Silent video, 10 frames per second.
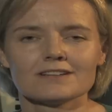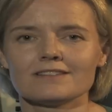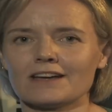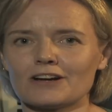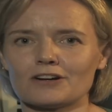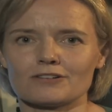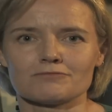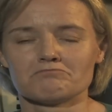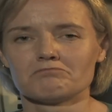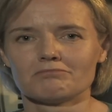their
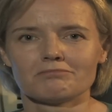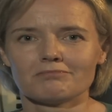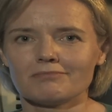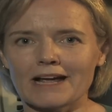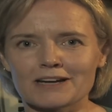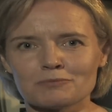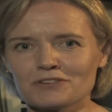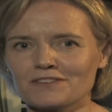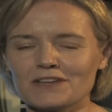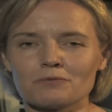animal
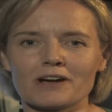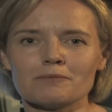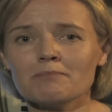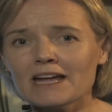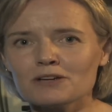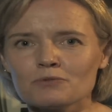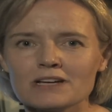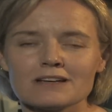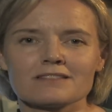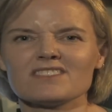that they want to mate with,